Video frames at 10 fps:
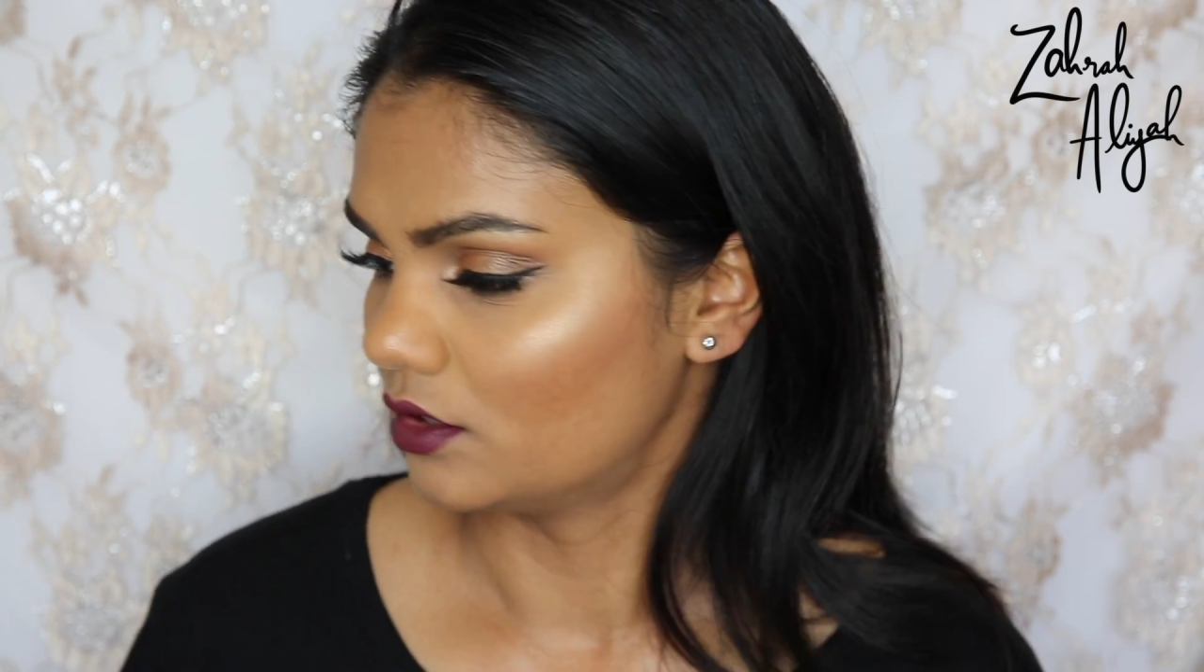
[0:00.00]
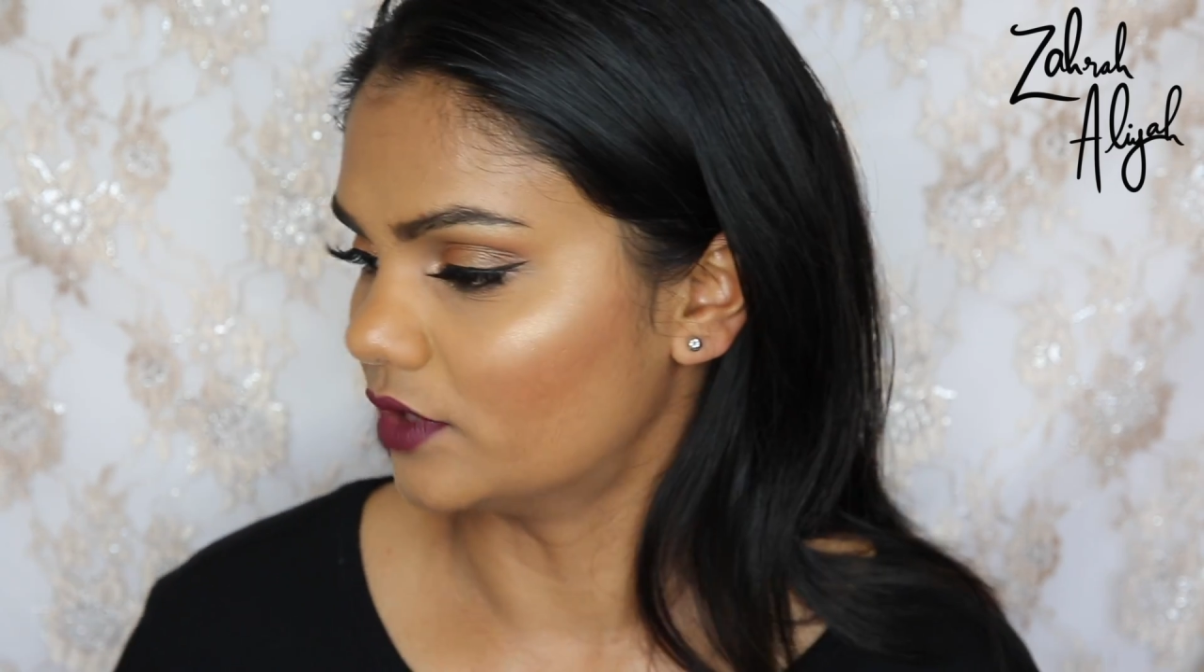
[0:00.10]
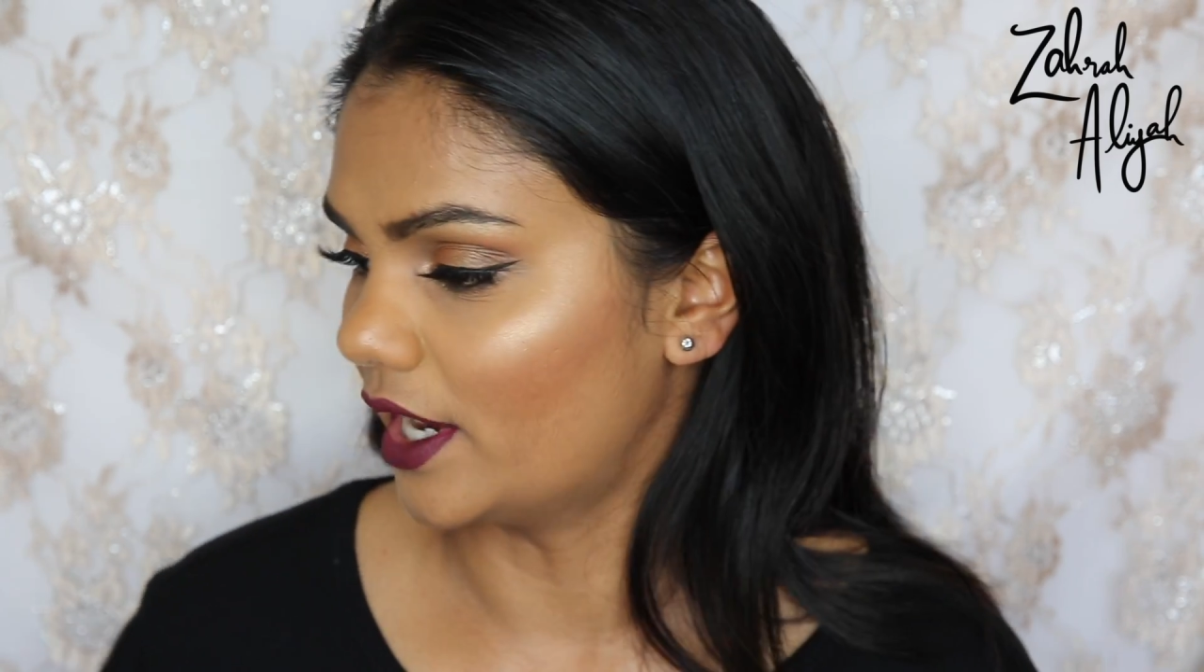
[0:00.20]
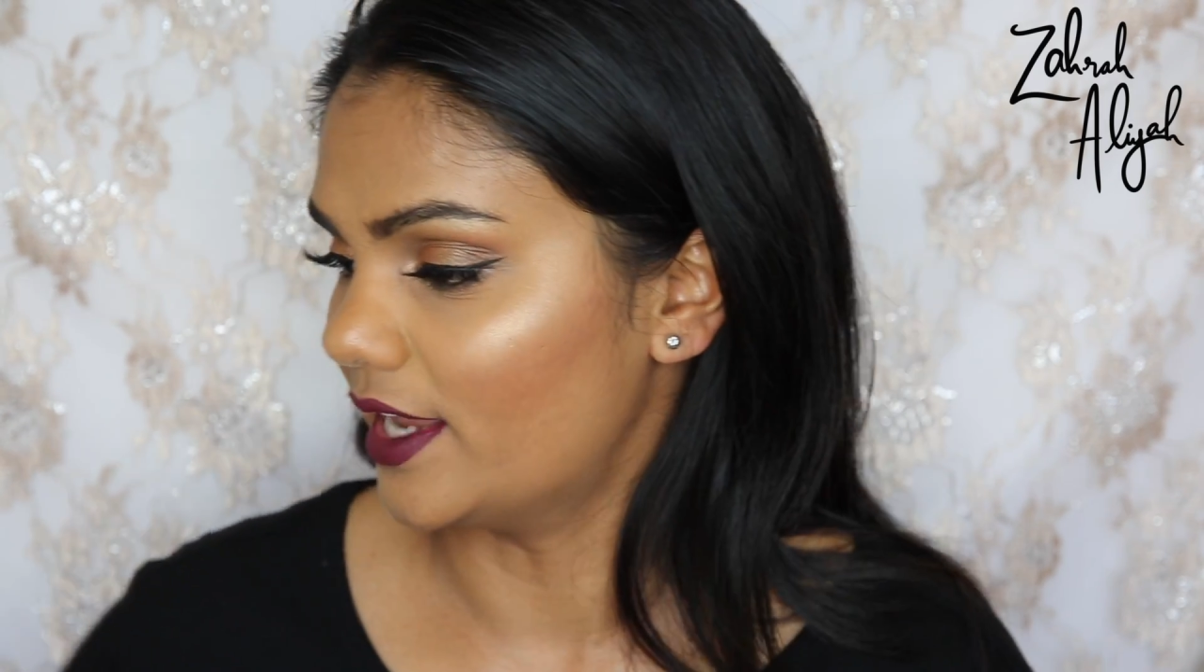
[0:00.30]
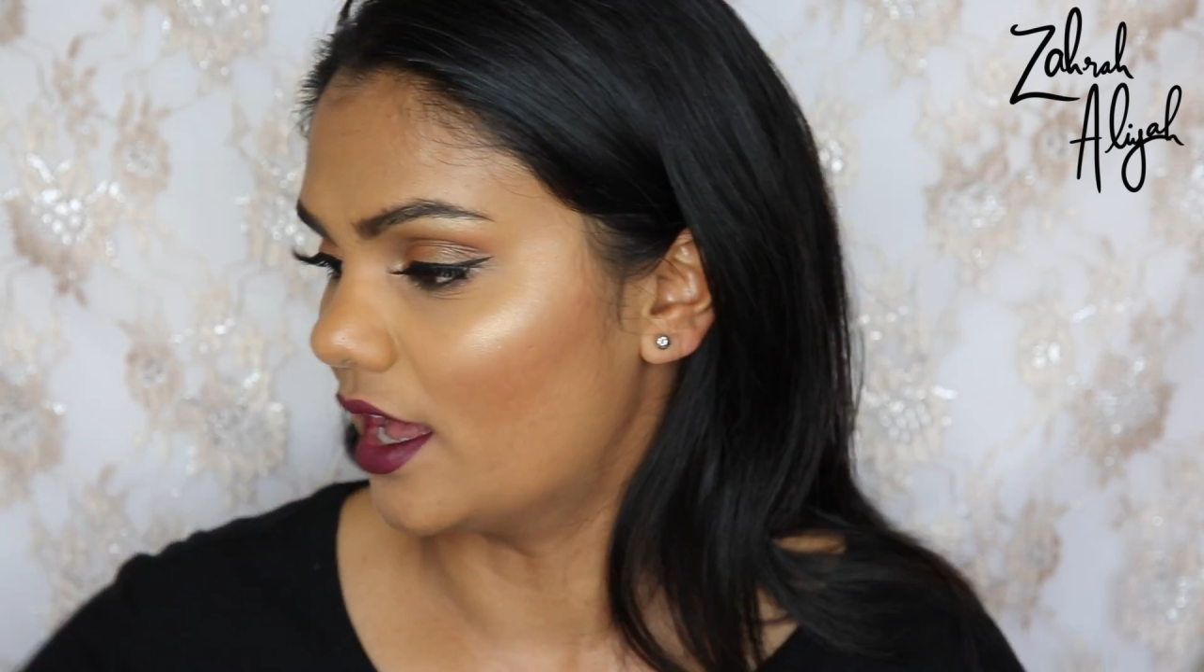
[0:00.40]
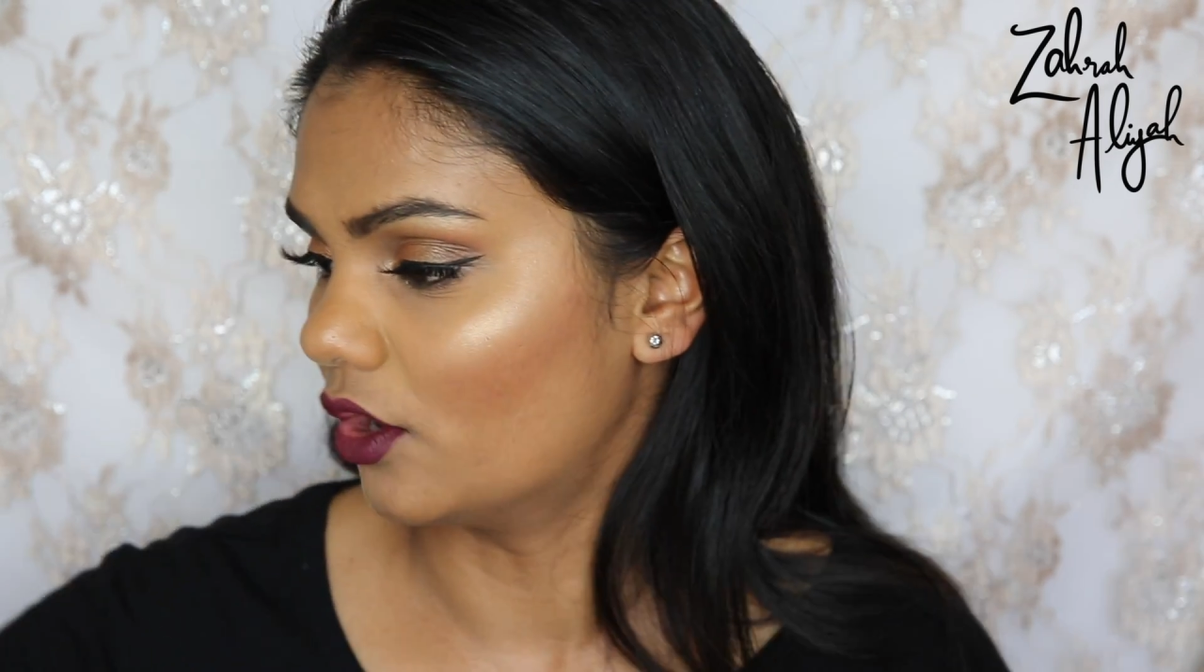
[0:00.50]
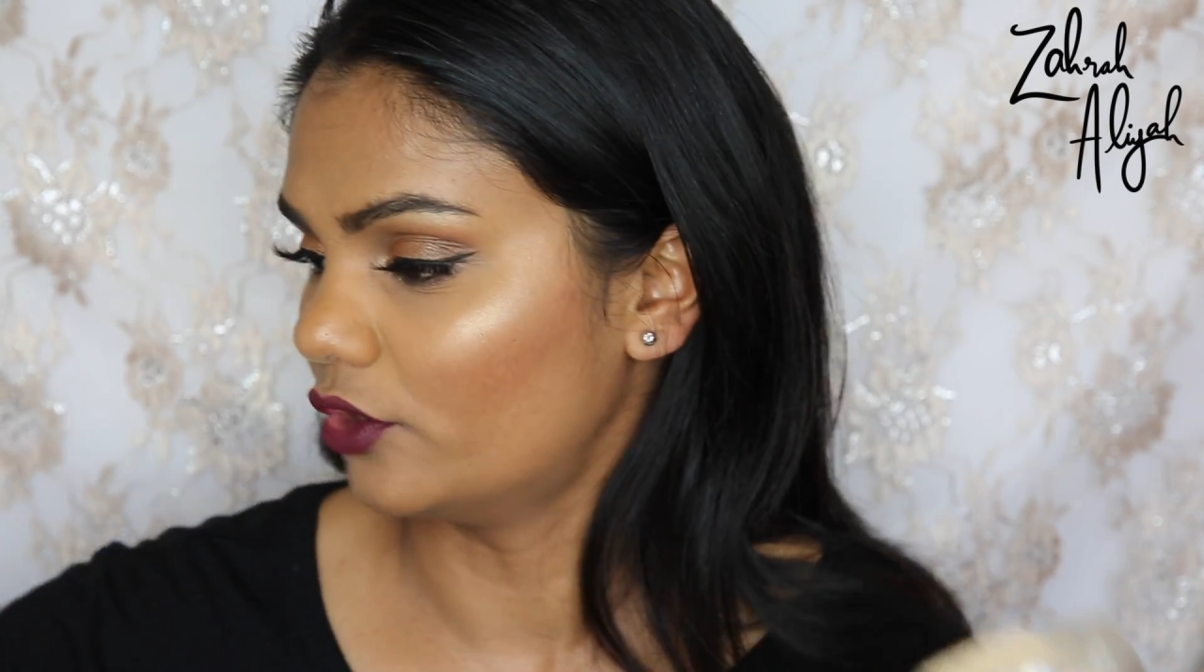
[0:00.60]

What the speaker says: right now.